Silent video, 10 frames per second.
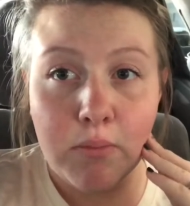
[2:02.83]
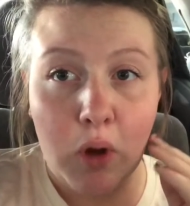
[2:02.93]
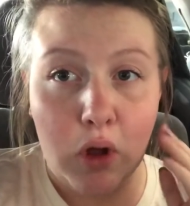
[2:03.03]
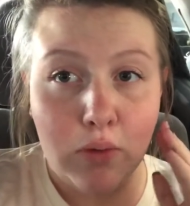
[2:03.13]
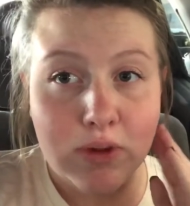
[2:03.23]
The
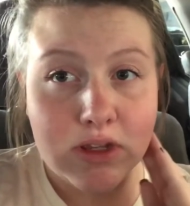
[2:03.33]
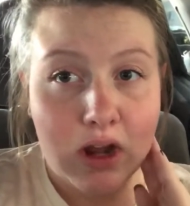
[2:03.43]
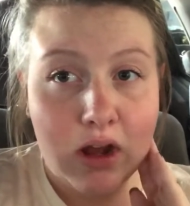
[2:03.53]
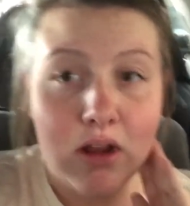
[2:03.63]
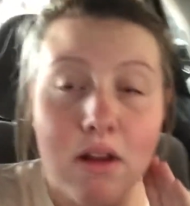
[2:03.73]
mall was
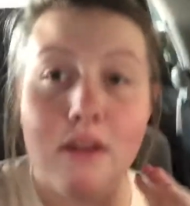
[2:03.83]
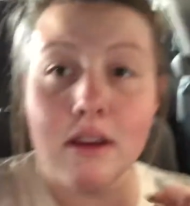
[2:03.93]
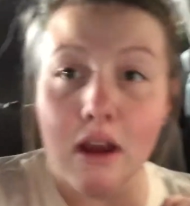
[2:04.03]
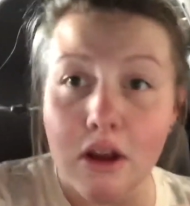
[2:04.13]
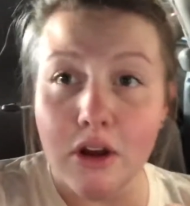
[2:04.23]
not
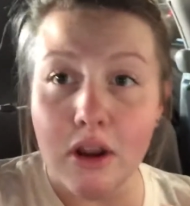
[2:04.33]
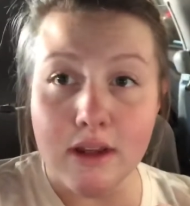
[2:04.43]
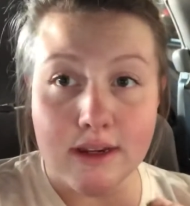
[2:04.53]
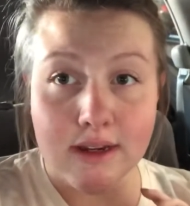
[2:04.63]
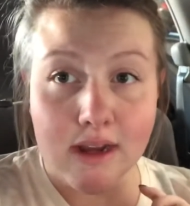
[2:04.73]
a good
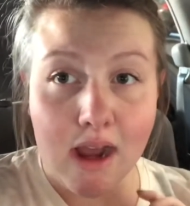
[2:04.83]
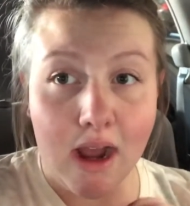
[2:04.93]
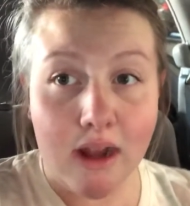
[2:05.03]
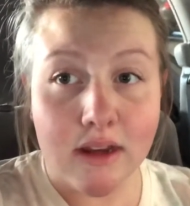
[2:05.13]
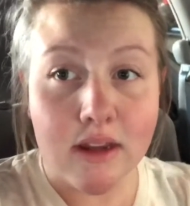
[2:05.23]
idea
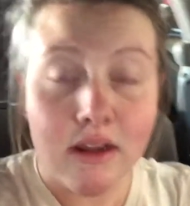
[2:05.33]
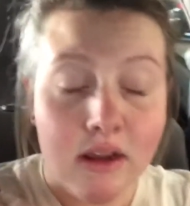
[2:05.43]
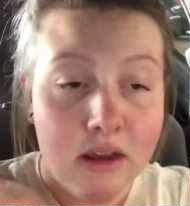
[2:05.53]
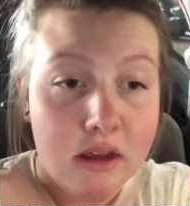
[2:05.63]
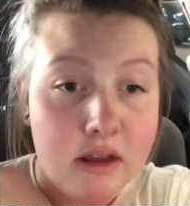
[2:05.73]
at
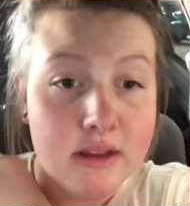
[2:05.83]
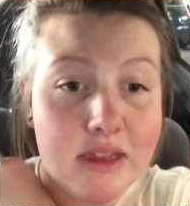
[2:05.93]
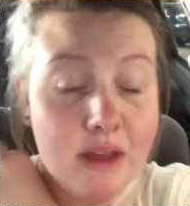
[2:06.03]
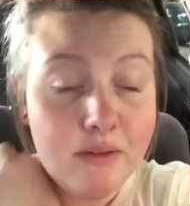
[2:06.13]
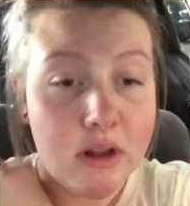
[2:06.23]

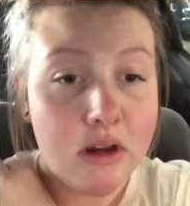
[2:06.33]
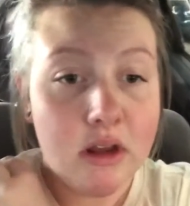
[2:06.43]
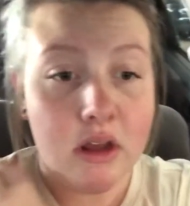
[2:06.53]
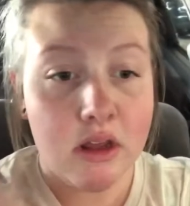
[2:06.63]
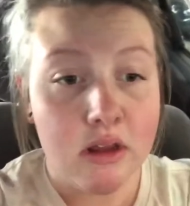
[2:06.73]
seven
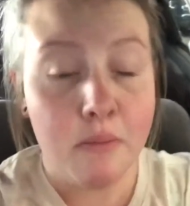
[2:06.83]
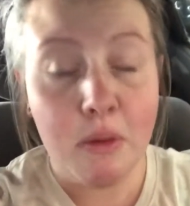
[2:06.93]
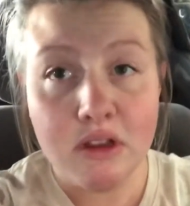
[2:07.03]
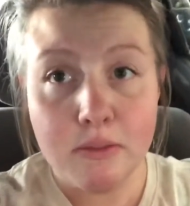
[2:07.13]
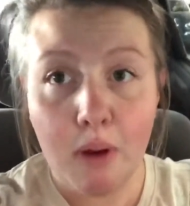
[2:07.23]

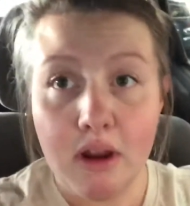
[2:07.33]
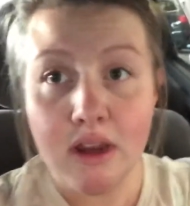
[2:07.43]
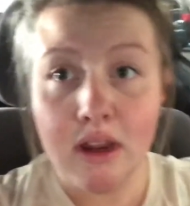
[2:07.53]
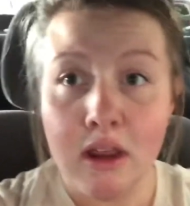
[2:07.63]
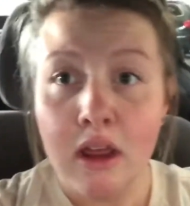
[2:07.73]
months
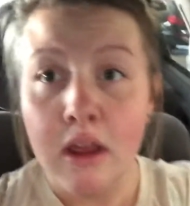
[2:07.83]
pregnant